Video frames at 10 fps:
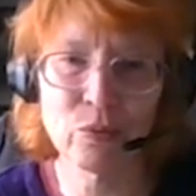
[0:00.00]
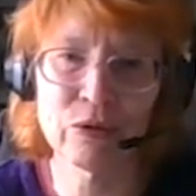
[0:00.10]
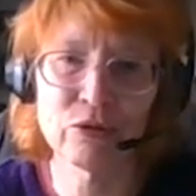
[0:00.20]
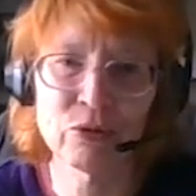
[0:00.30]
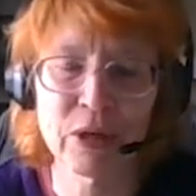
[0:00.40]

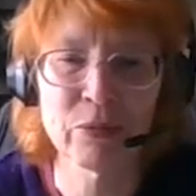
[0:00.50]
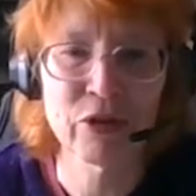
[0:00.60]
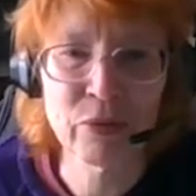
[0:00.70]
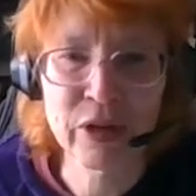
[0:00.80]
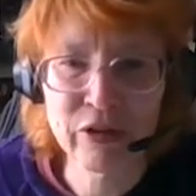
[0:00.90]
Whereas maybe
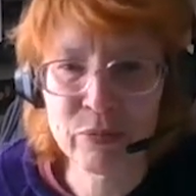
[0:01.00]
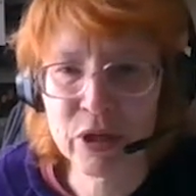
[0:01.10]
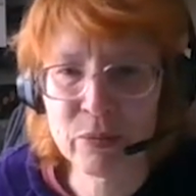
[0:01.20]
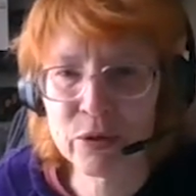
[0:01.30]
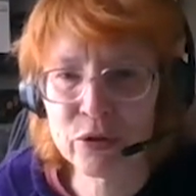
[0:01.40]
if we give
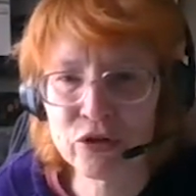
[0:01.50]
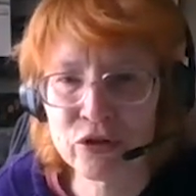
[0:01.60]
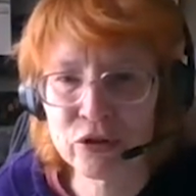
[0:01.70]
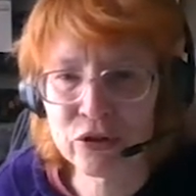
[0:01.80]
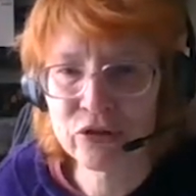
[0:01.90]
people a
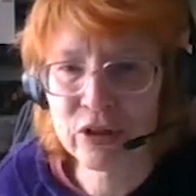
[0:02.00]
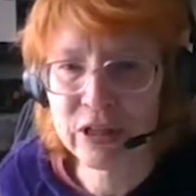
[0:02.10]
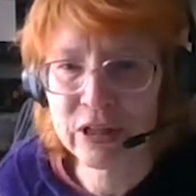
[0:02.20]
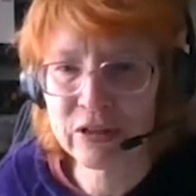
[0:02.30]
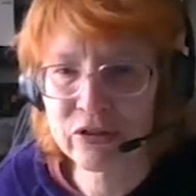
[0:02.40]
choice,
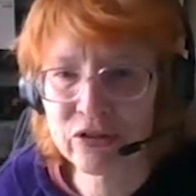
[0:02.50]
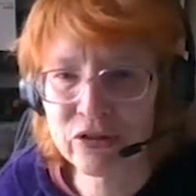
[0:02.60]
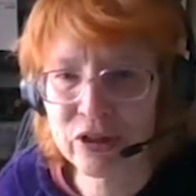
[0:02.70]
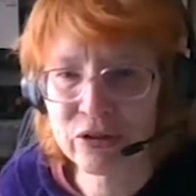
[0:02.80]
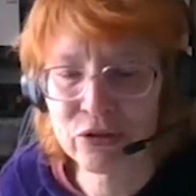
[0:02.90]
then
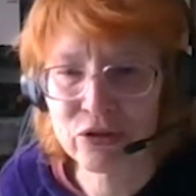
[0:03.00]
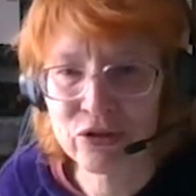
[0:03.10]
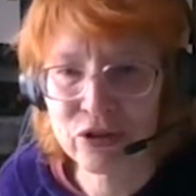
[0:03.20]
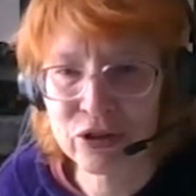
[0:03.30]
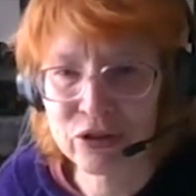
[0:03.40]
it doesn't
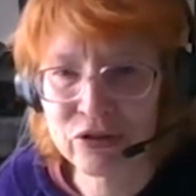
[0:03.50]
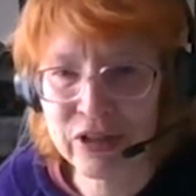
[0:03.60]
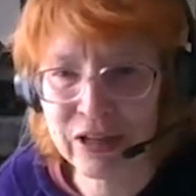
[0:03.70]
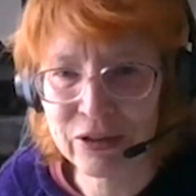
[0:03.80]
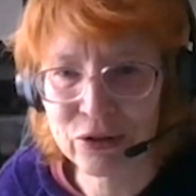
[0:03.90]
turn into
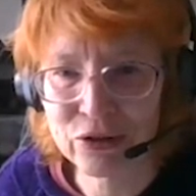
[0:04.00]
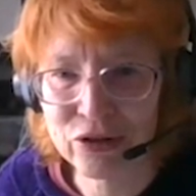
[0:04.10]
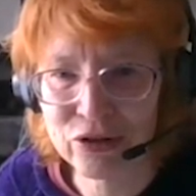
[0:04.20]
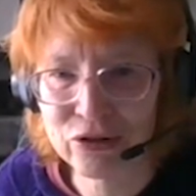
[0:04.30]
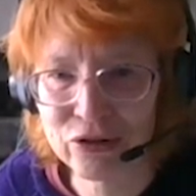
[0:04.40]
chaos.
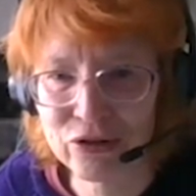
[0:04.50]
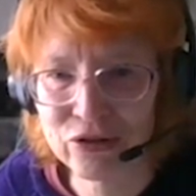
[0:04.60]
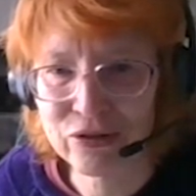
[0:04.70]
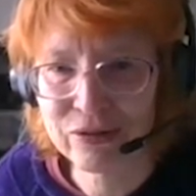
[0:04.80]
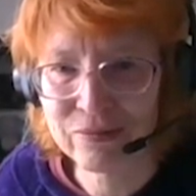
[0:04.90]
It
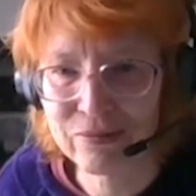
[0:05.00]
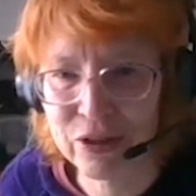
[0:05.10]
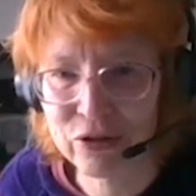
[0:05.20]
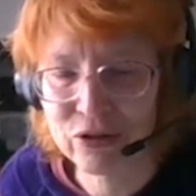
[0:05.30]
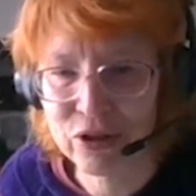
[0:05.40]
just
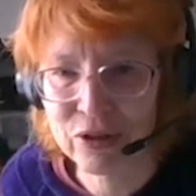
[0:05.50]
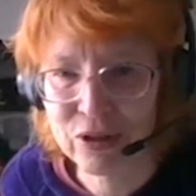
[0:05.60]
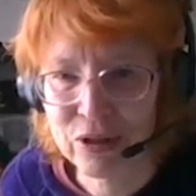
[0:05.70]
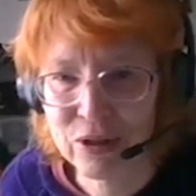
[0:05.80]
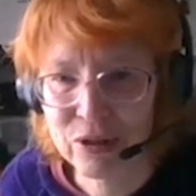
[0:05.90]
means that
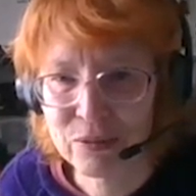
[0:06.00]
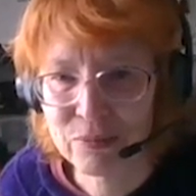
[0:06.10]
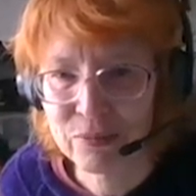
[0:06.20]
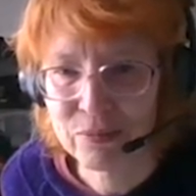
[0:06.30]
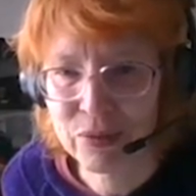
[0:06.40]

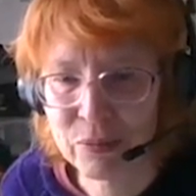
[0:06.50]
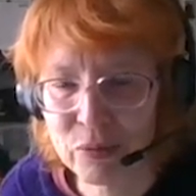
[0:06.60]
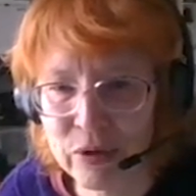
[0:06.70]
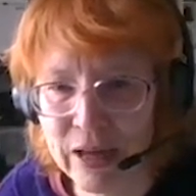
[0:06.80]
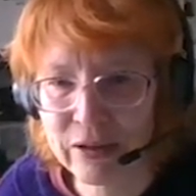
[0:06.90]

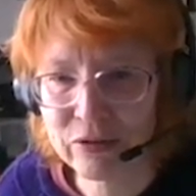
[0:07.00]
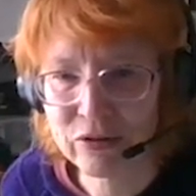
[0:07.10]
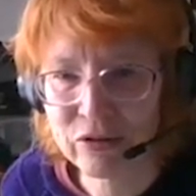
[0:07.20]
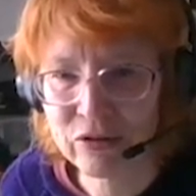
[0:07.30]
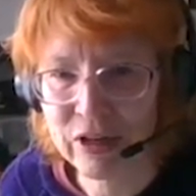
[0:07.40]
people get
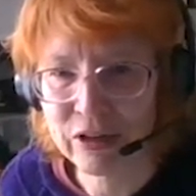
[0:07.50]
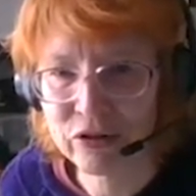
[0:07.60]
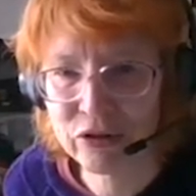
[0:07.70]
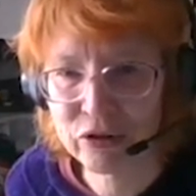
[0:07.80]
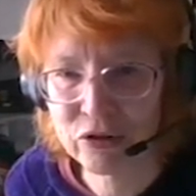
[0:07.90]

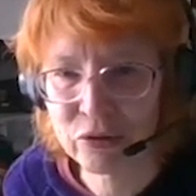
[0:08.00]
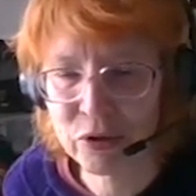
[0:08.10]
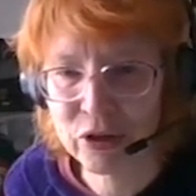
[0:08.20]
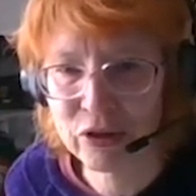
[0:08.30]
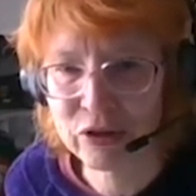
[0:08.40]
to do
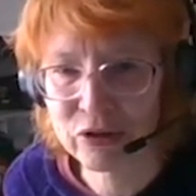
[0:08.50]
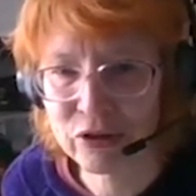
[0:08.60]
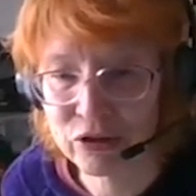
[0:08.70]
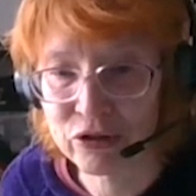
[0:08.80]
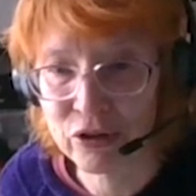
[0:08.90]
something
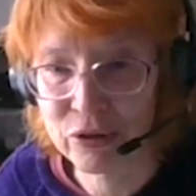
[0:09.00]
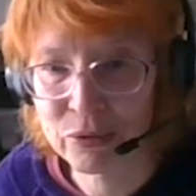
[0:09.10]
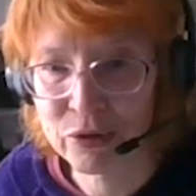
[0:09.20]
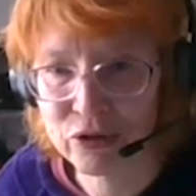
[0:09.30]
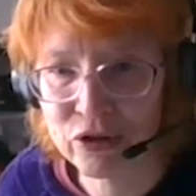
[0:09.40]
at a
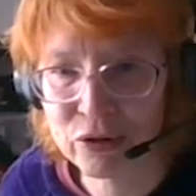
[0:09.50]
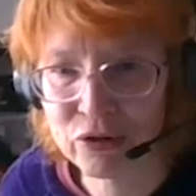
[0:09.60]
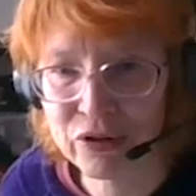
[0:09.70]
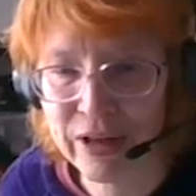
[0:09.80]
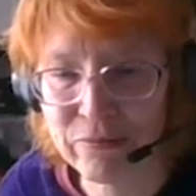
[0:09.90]
time that
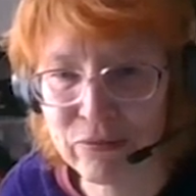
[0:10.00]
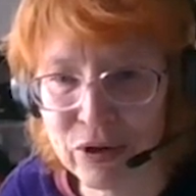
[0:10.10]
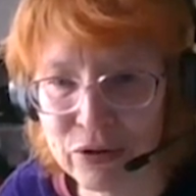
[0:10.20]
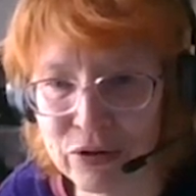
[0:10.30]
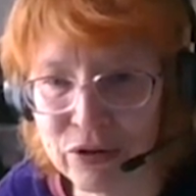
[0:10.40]
suits them
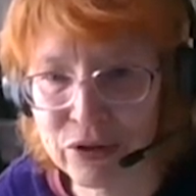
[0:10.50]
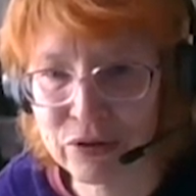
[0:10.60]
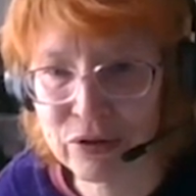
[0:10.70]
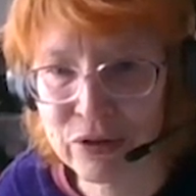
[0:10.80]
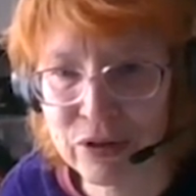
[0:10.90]
rather
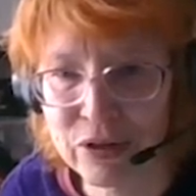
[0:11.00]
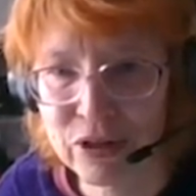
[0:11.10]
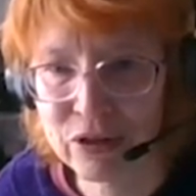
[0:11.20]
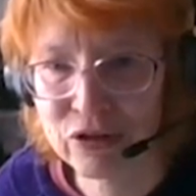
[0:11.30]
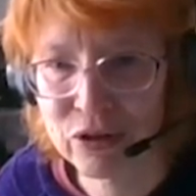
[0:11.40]
than
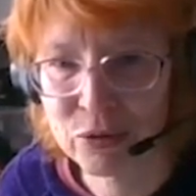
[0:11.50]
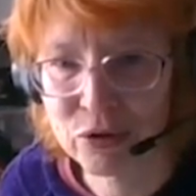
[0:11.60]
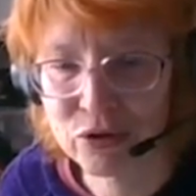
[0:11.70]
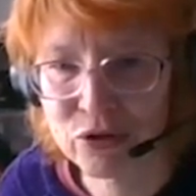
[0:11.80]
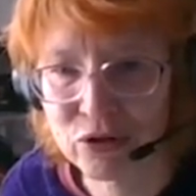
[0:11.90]
the time
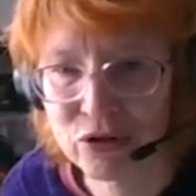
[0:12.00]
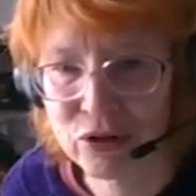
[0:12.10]
that doesn't